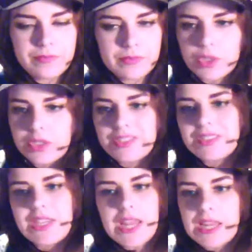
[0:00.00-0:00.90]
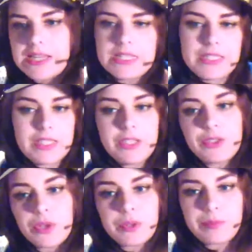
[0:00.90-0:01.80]
You can get any
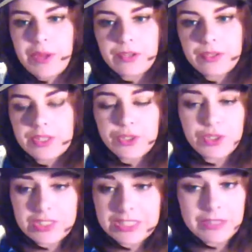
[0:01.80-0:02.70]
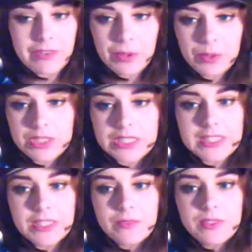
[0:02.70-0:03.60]
t-shirt pattern and just leave out the sleeves.